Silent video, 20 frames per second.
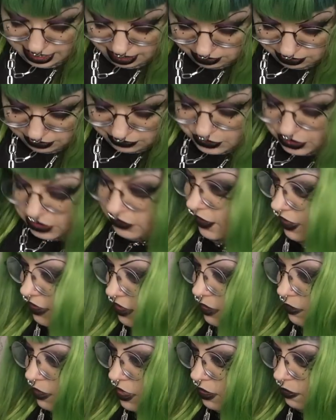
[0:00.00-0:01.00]
Oh, I've just found
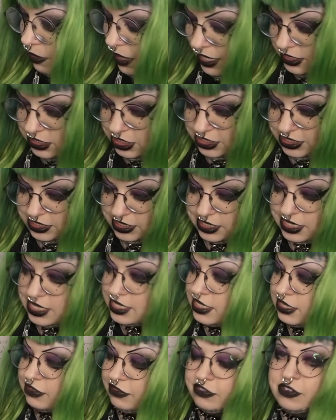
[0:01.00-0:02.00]
some other patches.
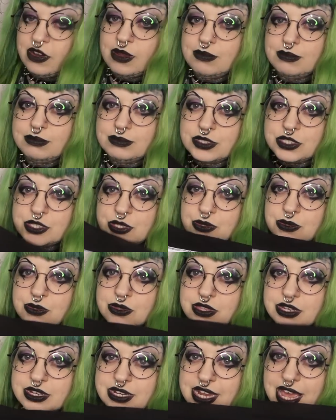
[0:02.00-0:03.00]
These are from
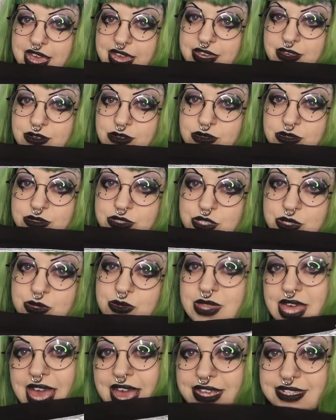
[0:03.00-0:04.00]
Tooth and Nail,
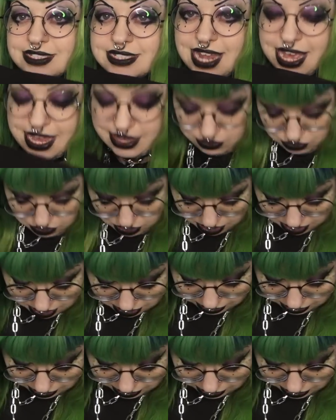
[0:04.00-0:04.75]
Tooth X Nail.